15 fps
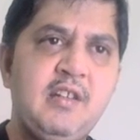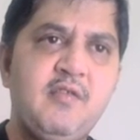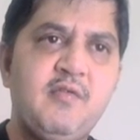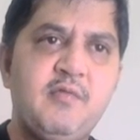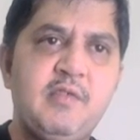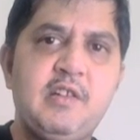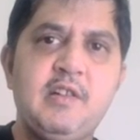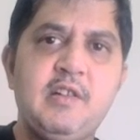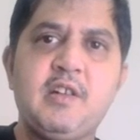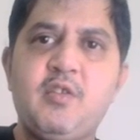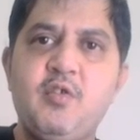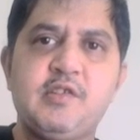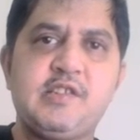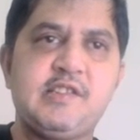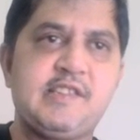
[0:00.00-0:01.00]
the
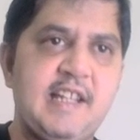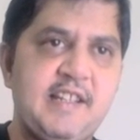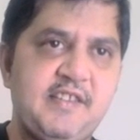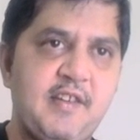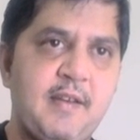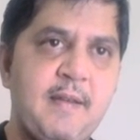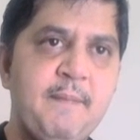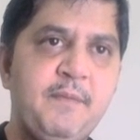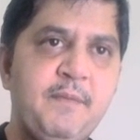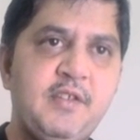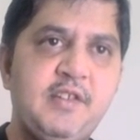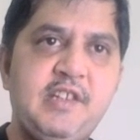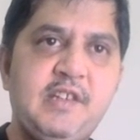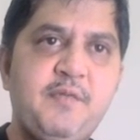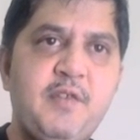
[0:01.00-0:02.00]
closest answer. So
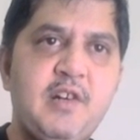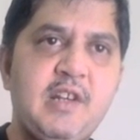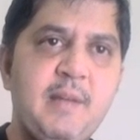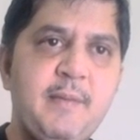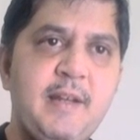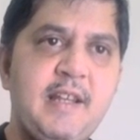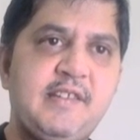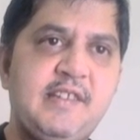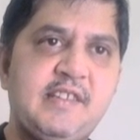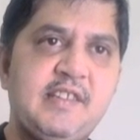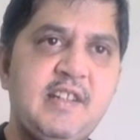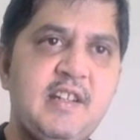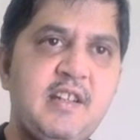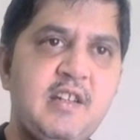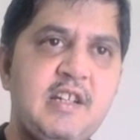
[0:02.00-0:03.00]
640 minus
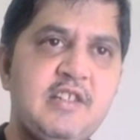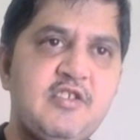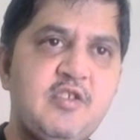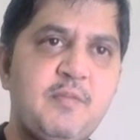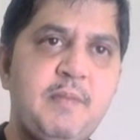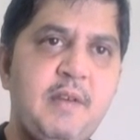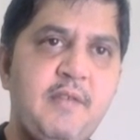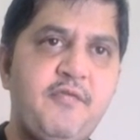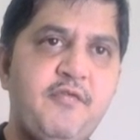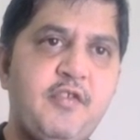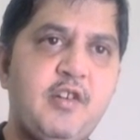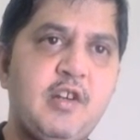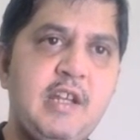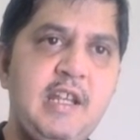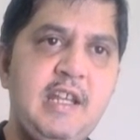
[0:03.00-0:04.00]
600 should be
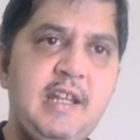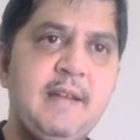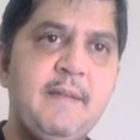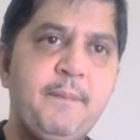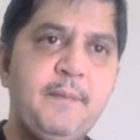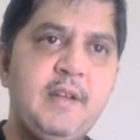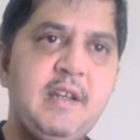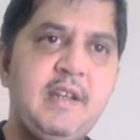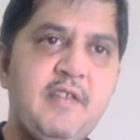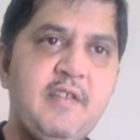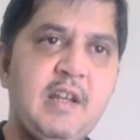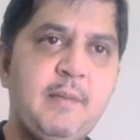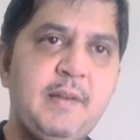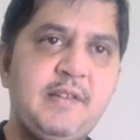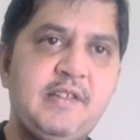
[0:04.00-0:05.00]
40
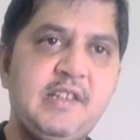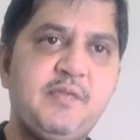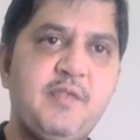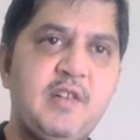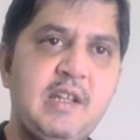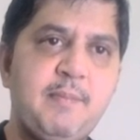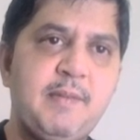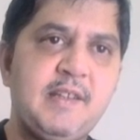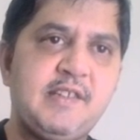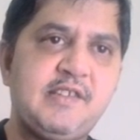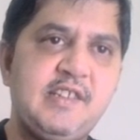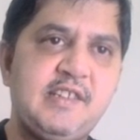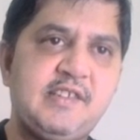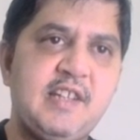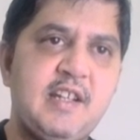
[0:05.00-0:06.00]
divided by 640 plus
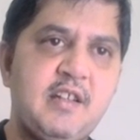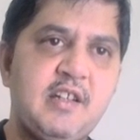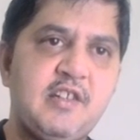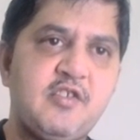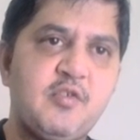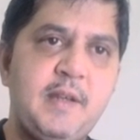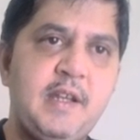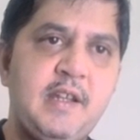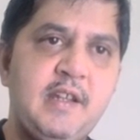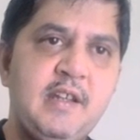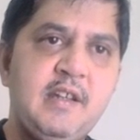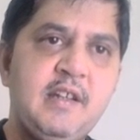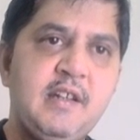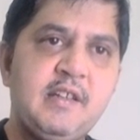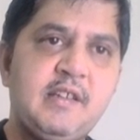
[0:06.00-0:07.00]
600 should be
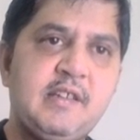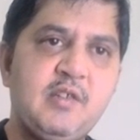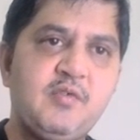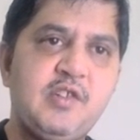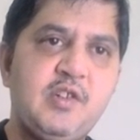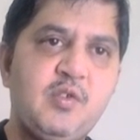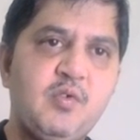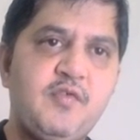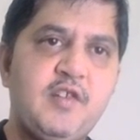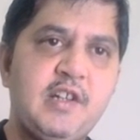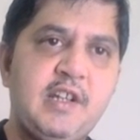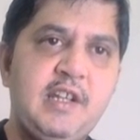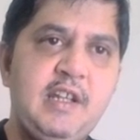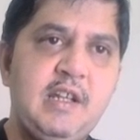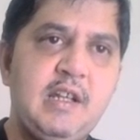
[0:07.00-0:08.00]

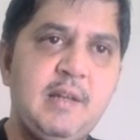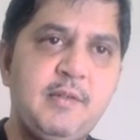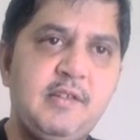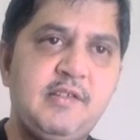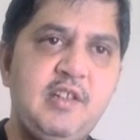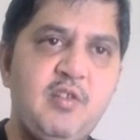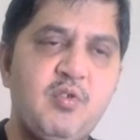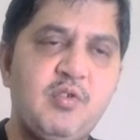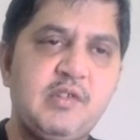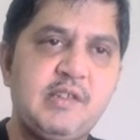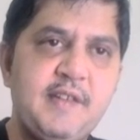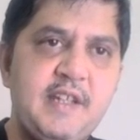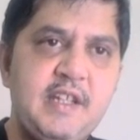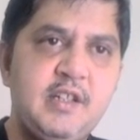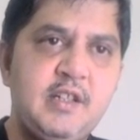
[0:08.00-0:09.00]
1240. Double zero goes away
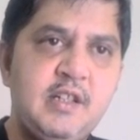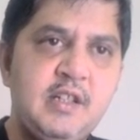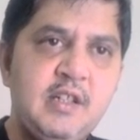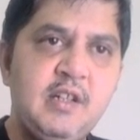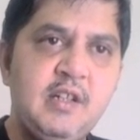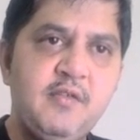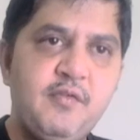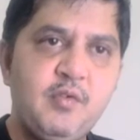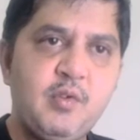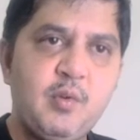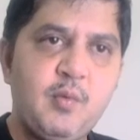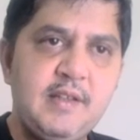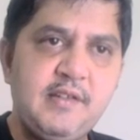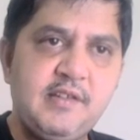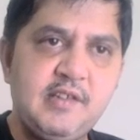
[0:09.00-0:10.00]
here. 4
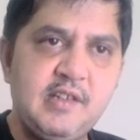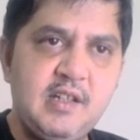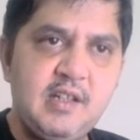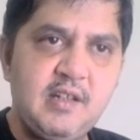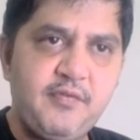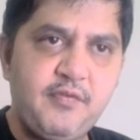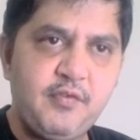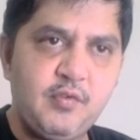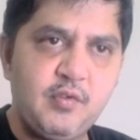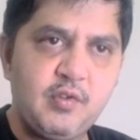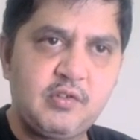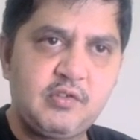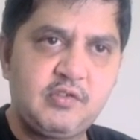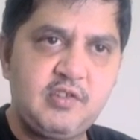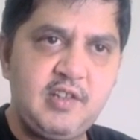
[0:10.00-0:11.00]
ones are 4,
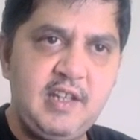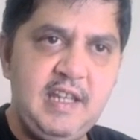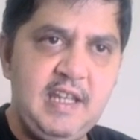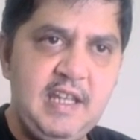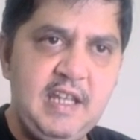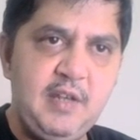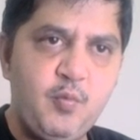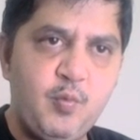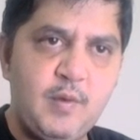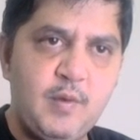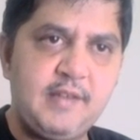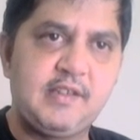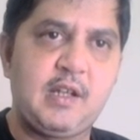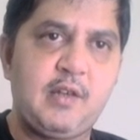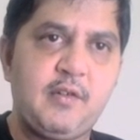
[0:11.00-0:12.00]
3 ones
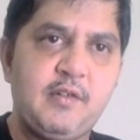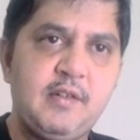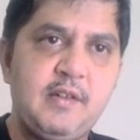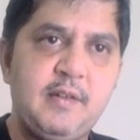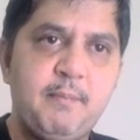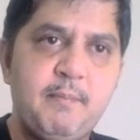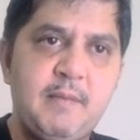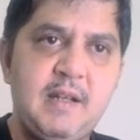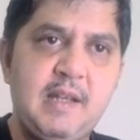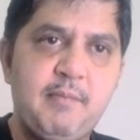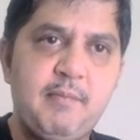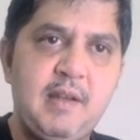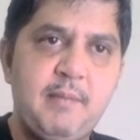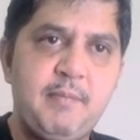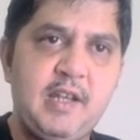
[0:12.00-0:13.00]
are
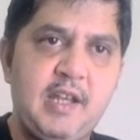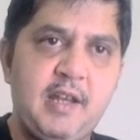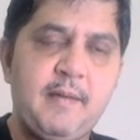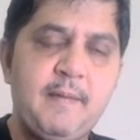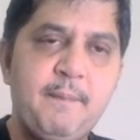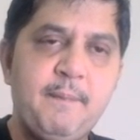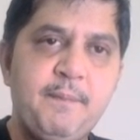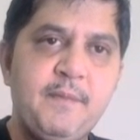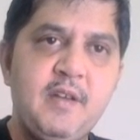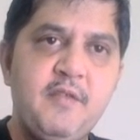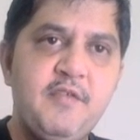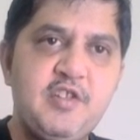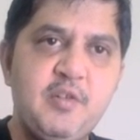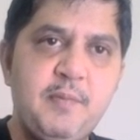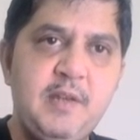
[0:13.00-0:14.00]
multiplied by 10, which
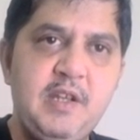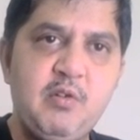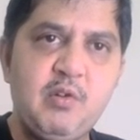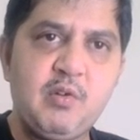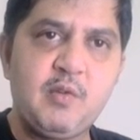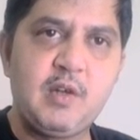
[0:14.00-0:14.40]
should be equal to what?